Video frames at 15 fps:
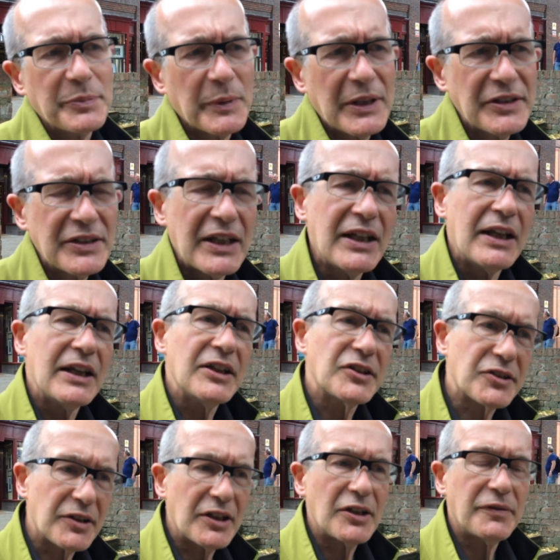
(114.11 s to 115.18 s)
But it's
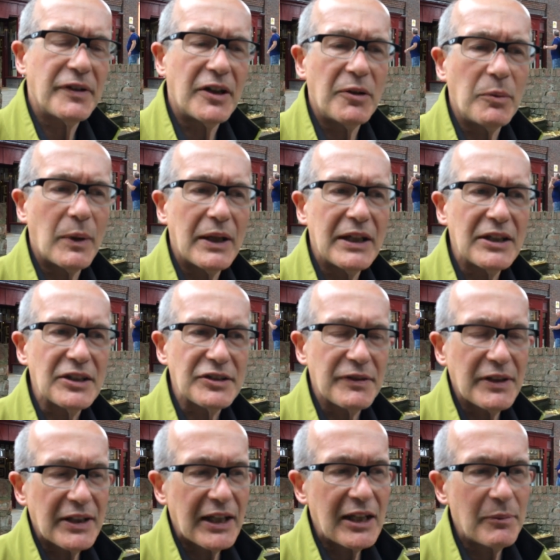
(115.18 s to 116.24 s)
trying to find ways of
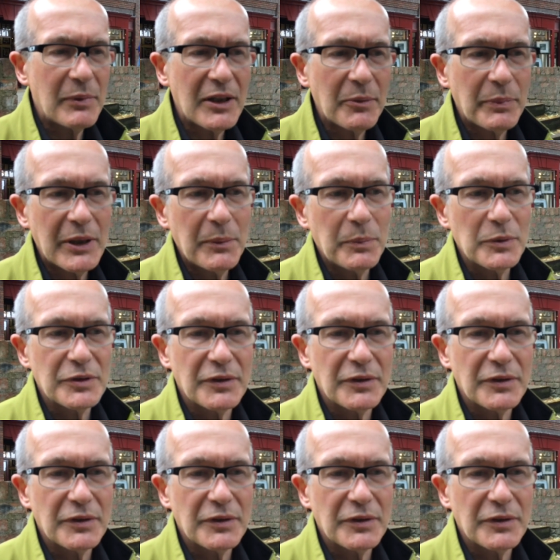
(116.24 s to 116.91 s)
enabling people